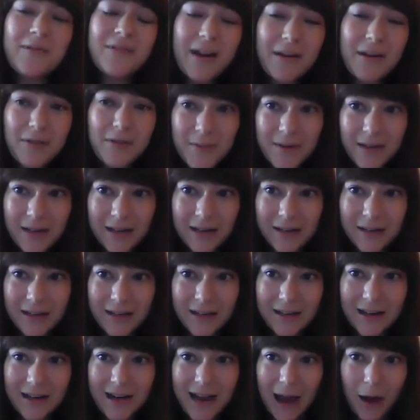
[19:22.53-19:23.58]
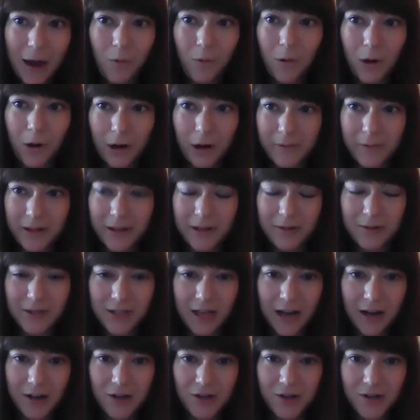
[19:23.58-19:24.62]
we've never been at war with those
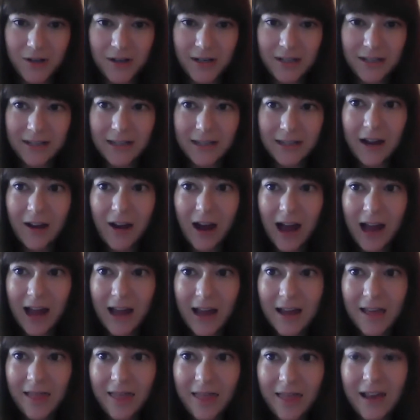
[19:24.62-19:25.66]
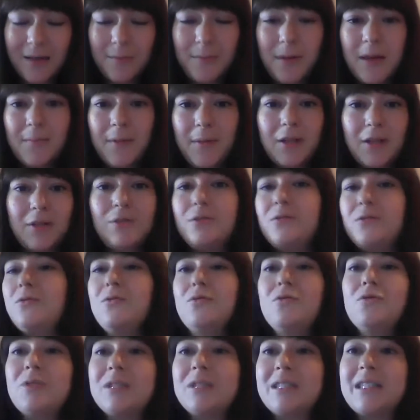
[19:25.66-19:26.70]
countries. Now, I think people
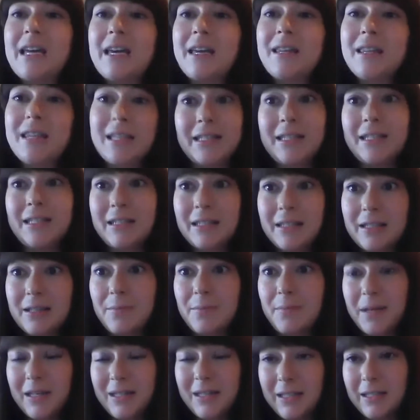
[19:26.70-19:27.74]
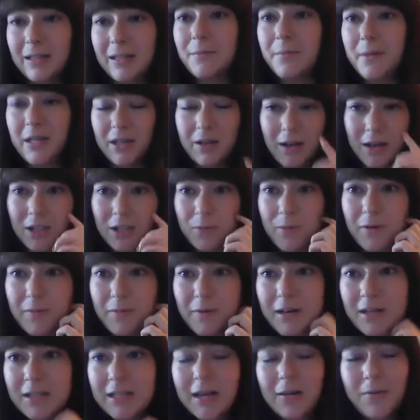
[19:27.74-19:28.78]
who say this isn't a big deal because we
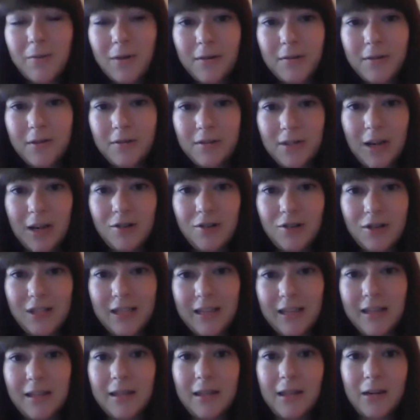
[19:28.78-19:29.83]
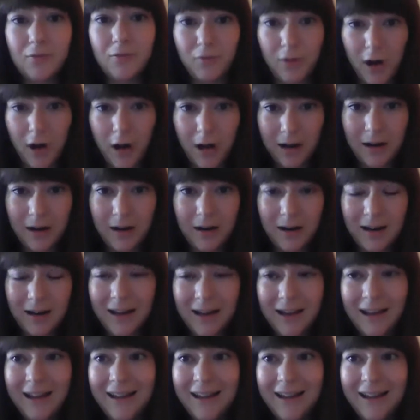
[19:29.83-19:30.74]
weren't at war with those countries, I think they're wrong.